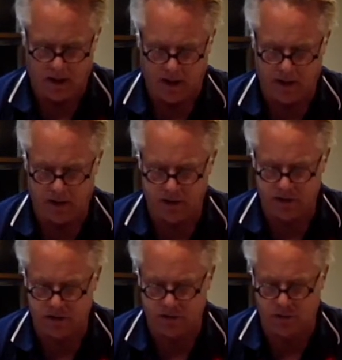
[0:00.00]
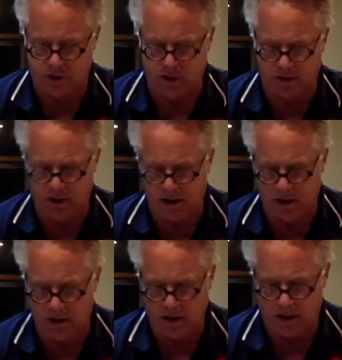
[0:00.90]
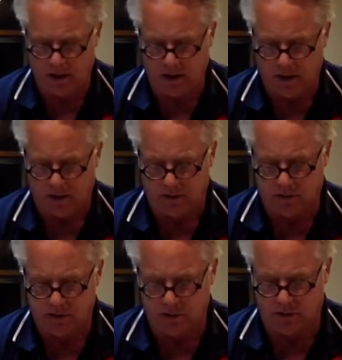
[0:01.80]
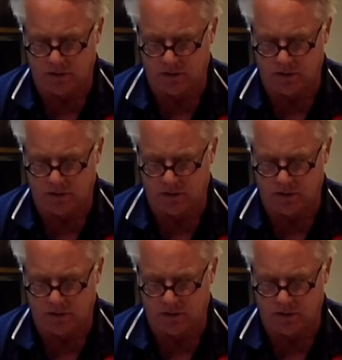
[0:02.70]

And you just quickly go